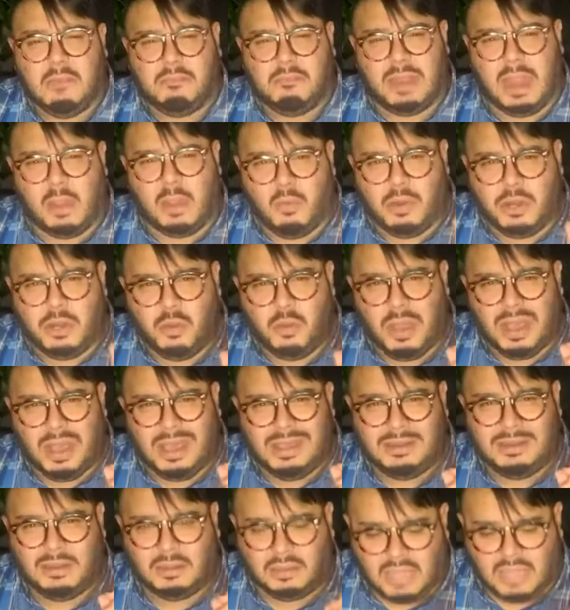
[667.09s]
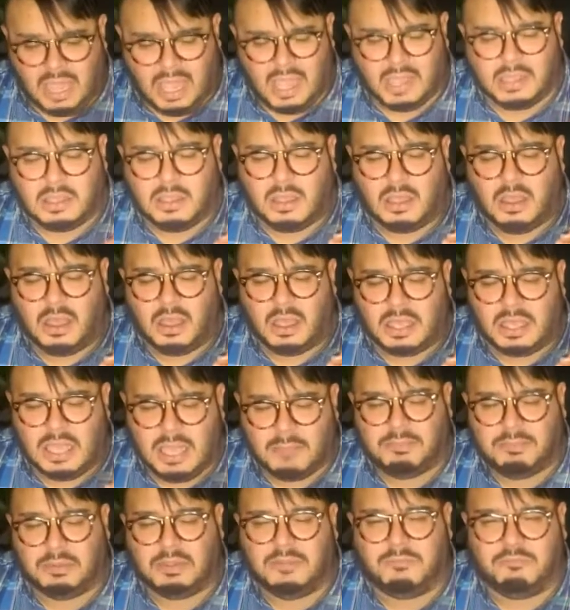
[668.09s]
But I want to unlock a
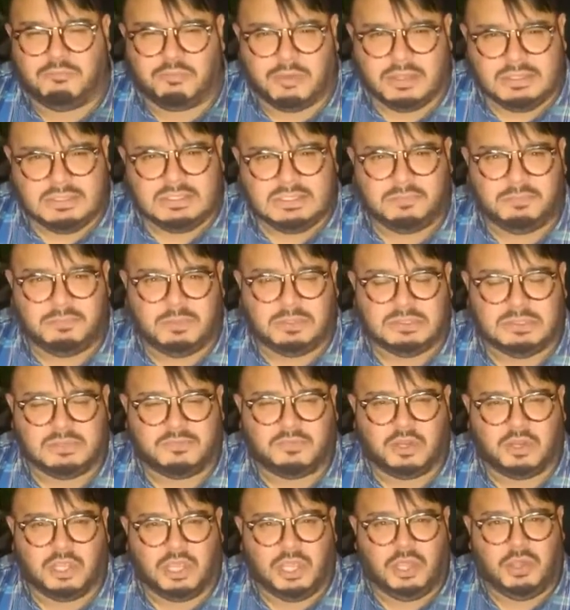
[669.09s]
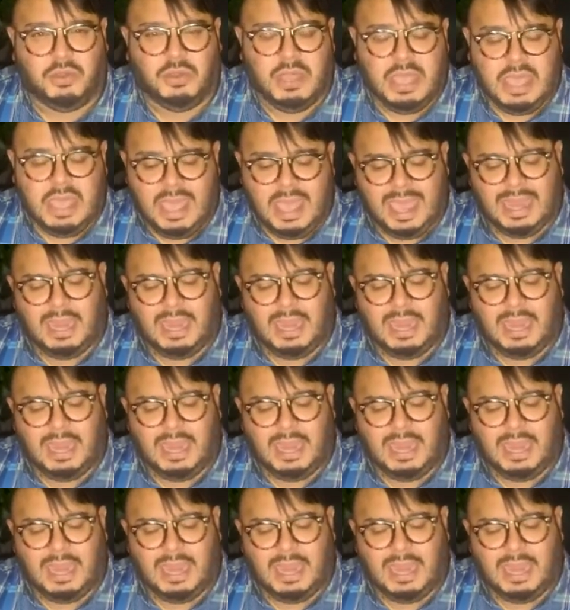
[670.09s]
couple of principles for you.